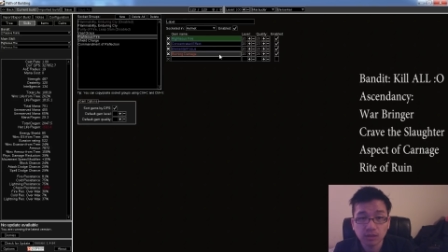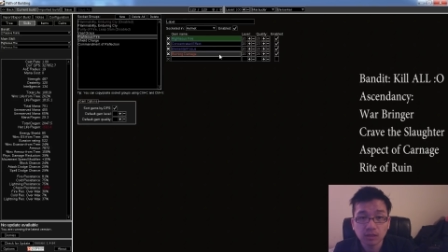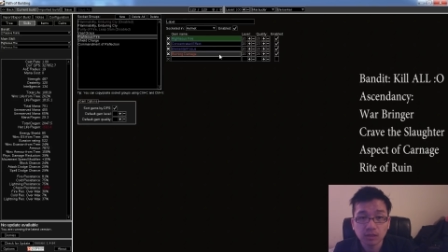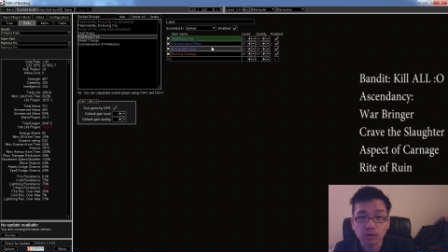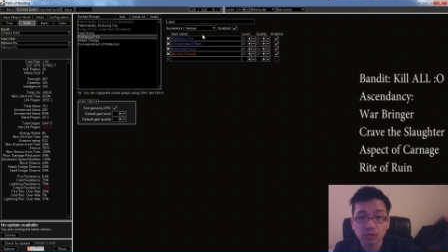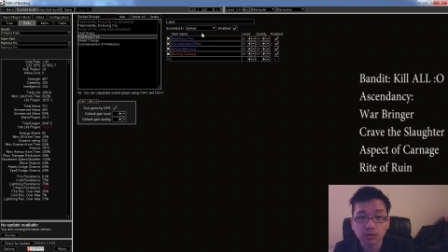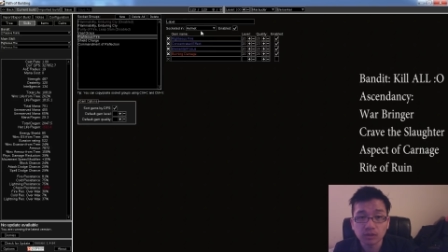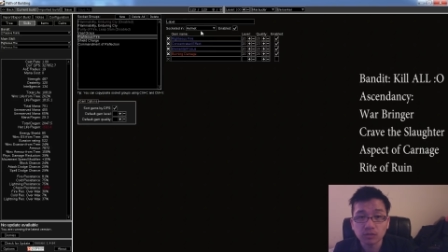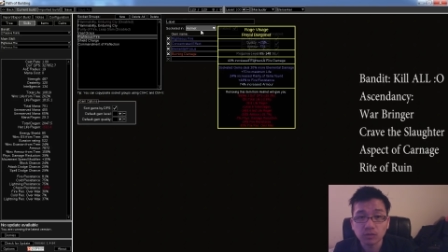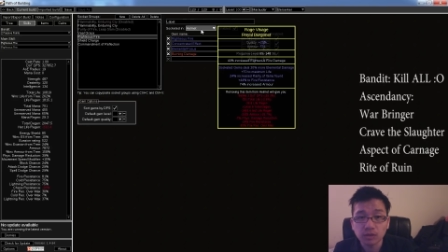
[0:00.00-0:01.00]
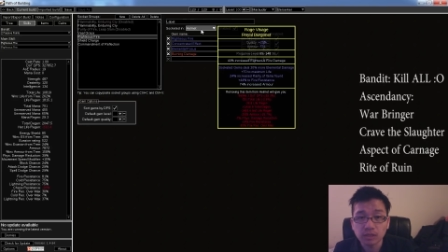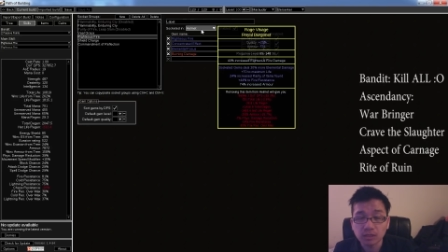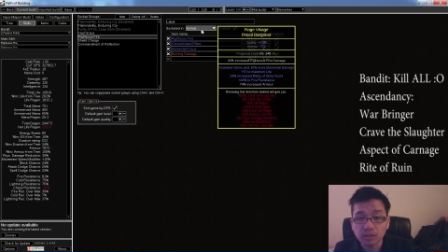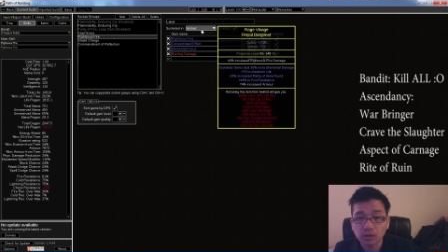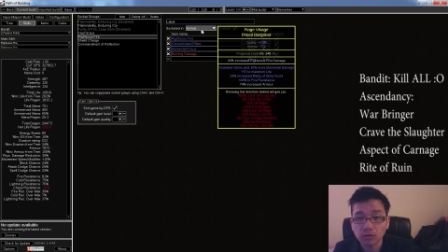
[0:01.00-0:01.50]
So this will either
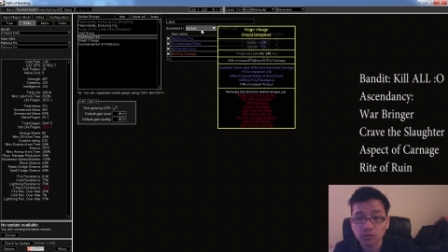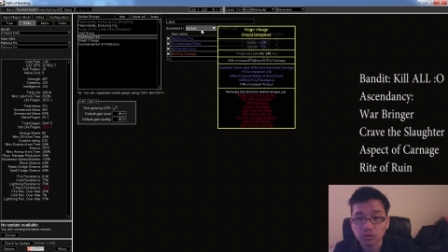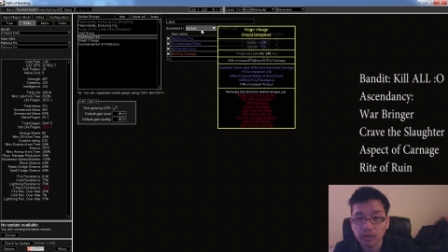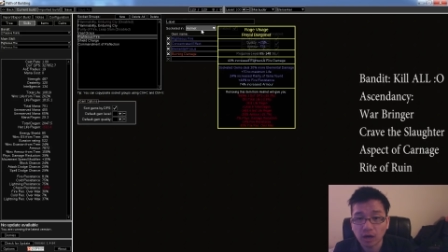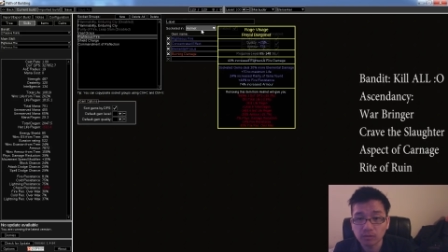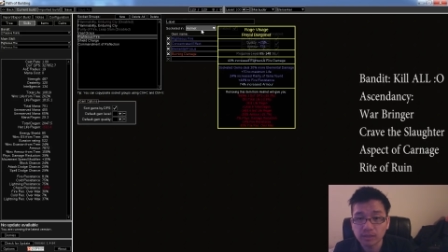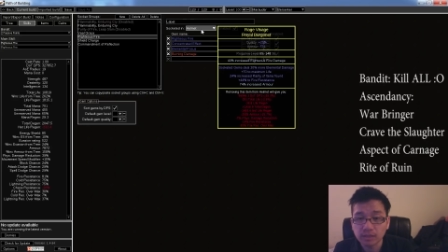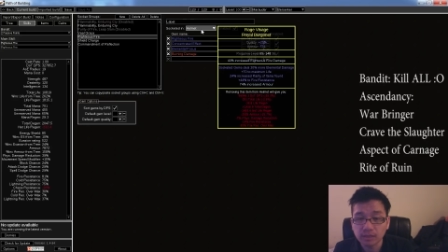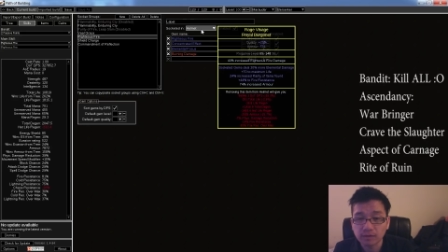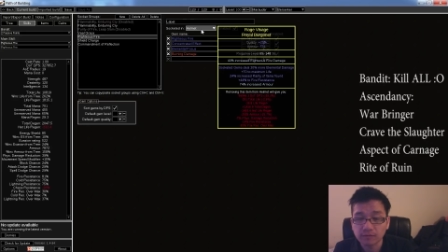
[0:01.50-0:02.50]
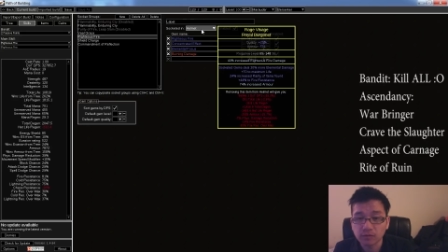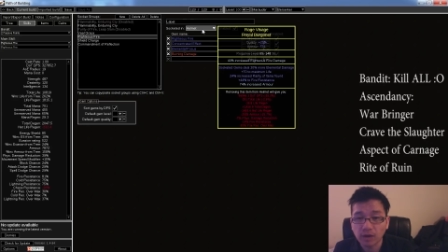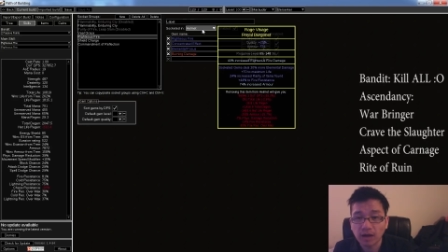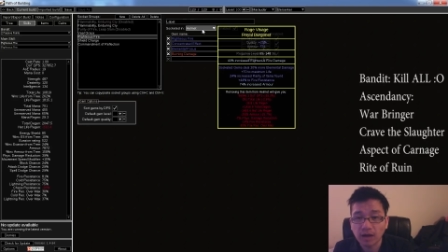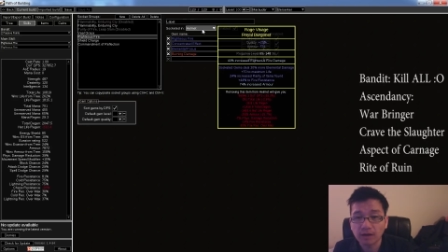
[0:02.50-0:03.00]
go into the helmet if you
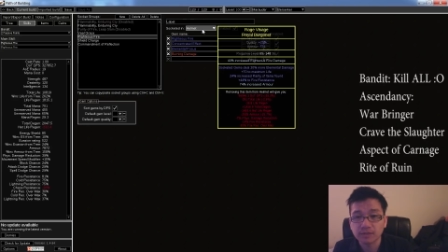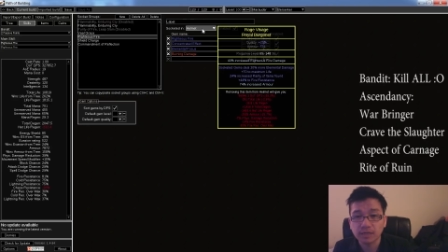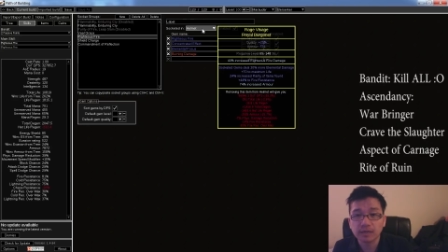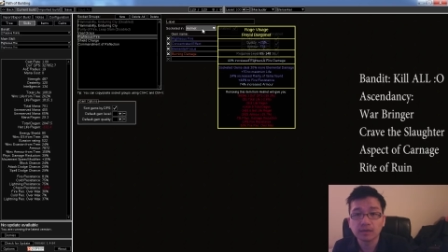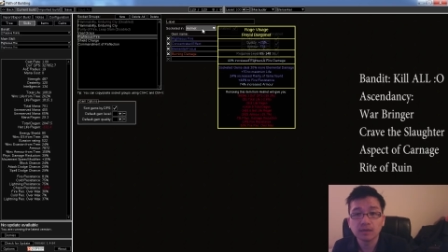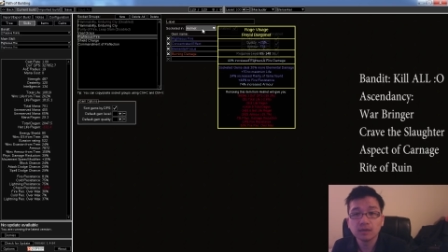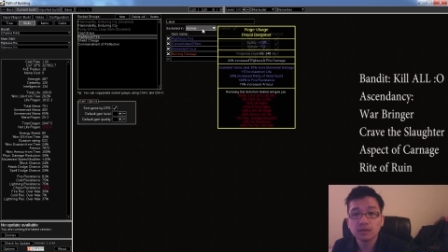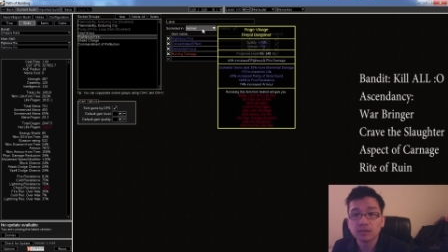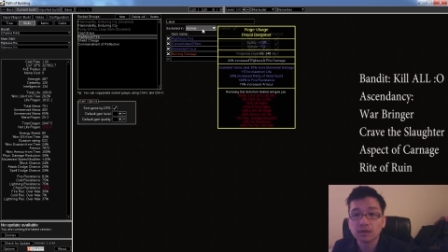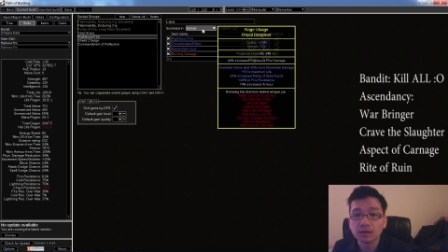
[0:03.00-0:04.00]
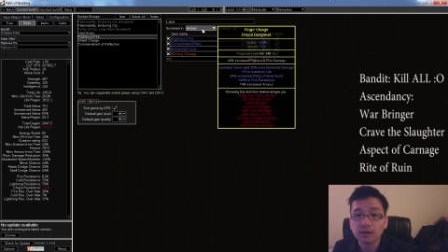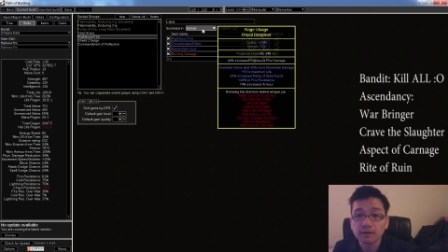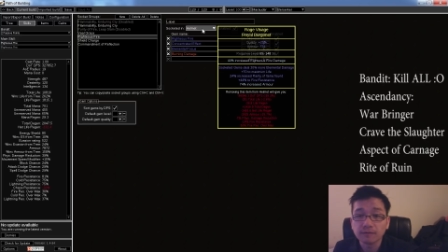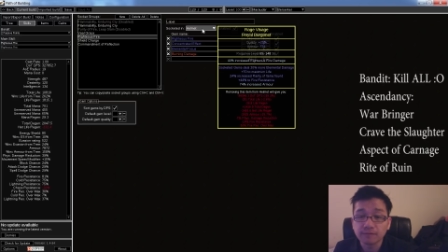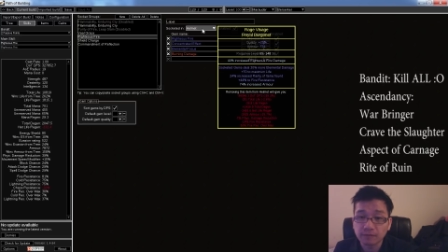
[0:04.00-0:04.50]
have, say, the
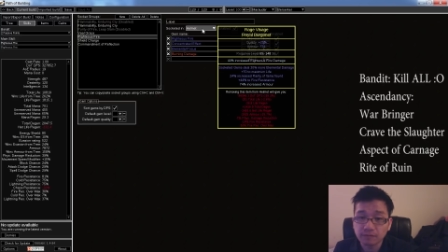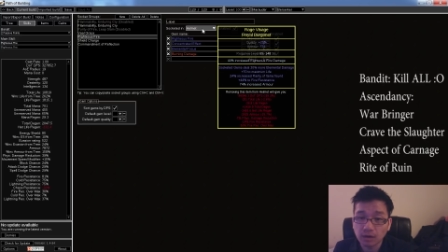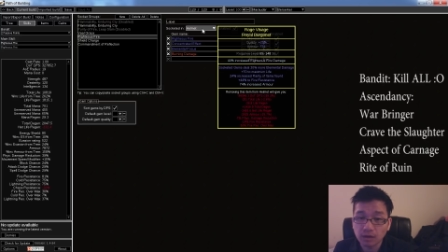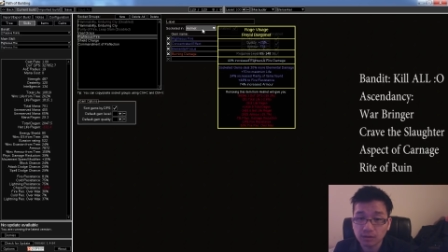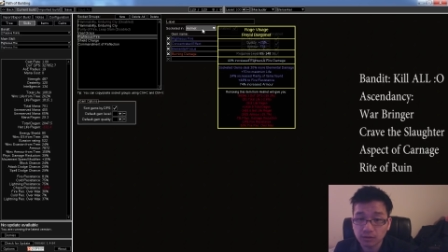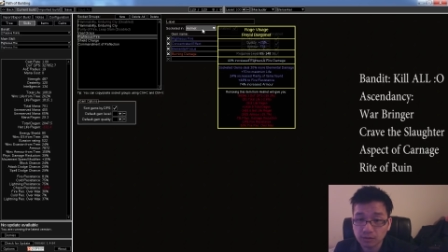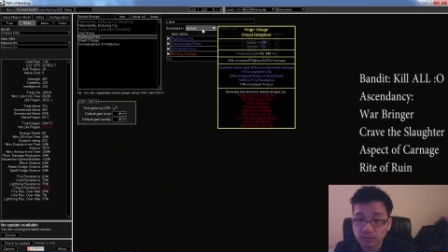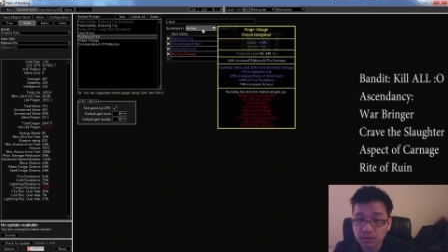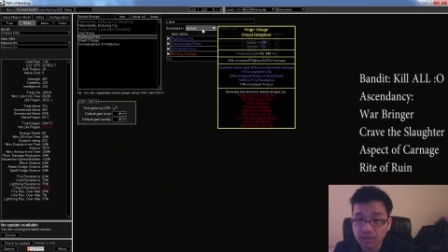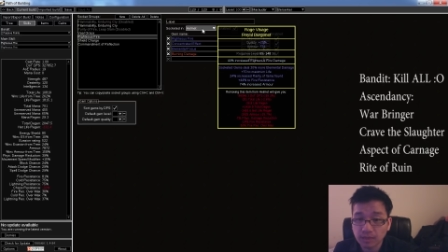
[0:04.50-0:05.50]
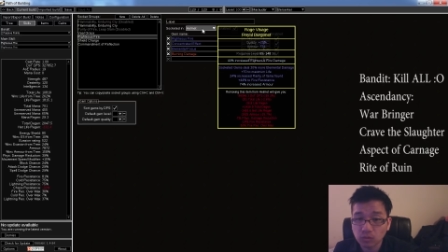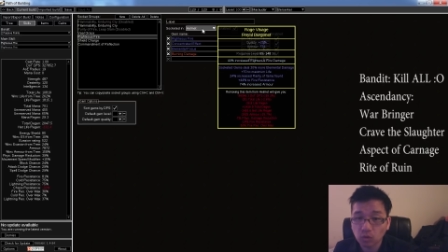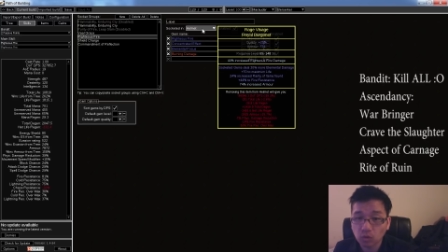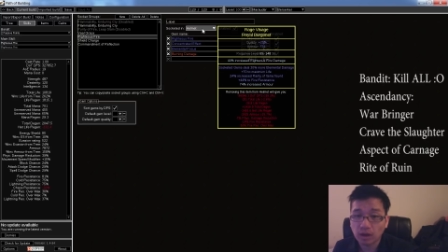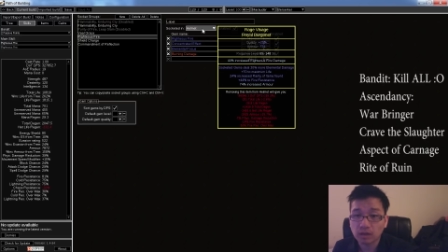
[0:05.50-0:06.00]
50, uh, 30% more
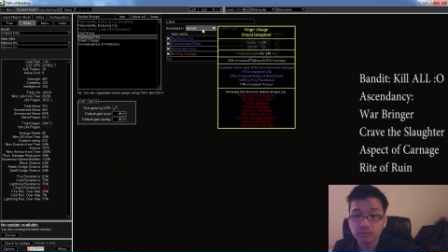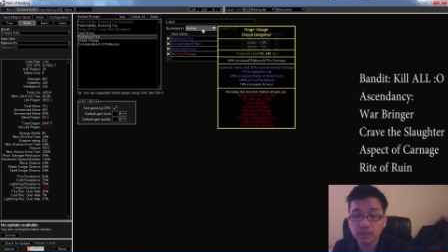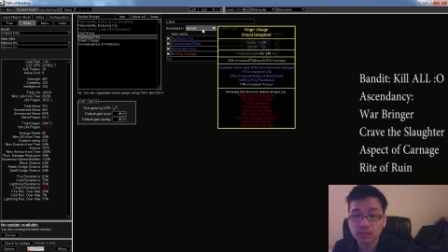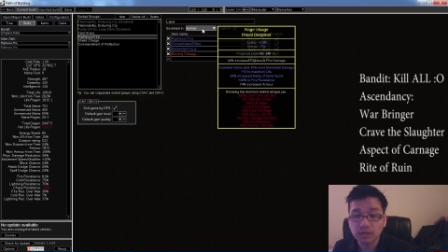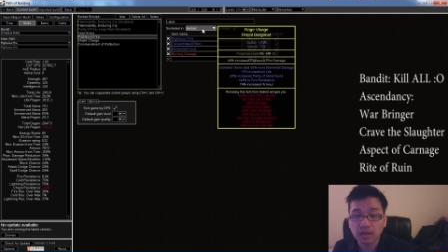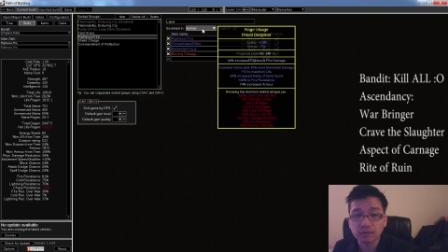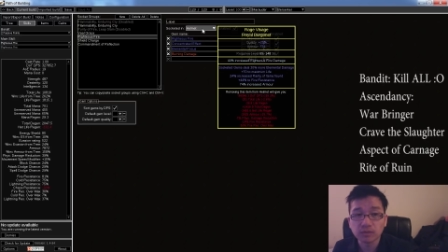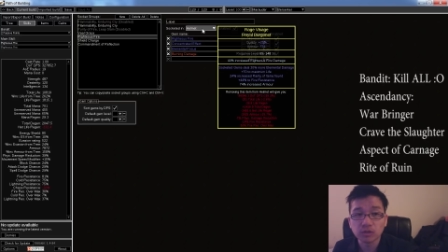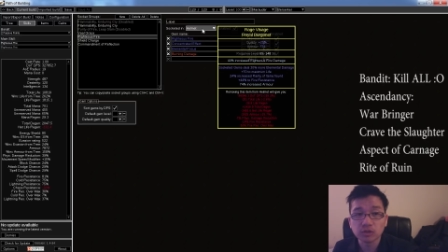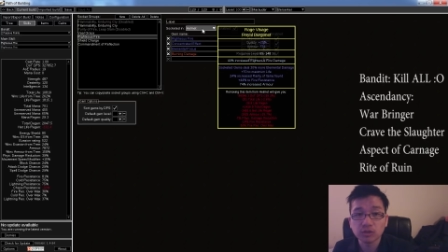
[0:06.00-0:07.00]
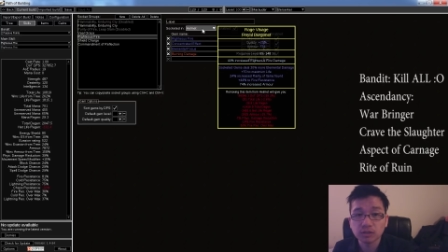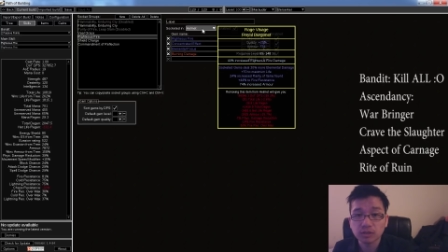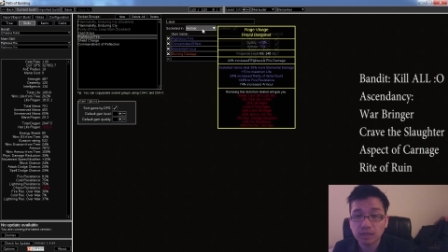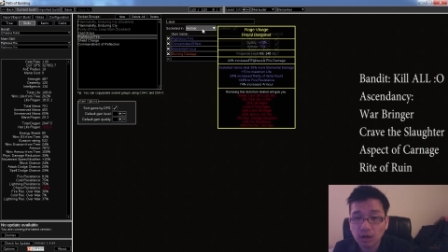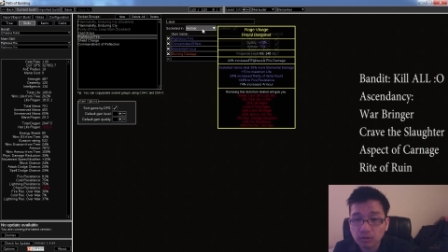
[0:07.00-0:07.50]
elemental damage on the
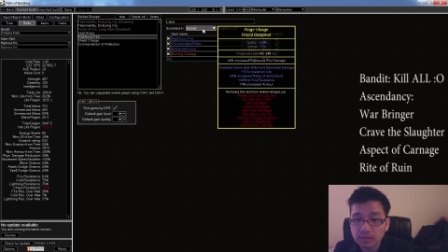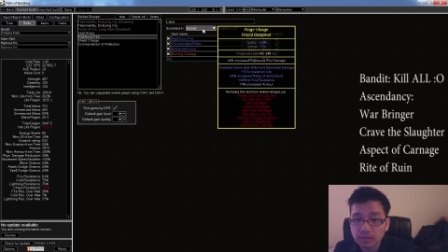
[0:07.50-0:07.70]
helmet,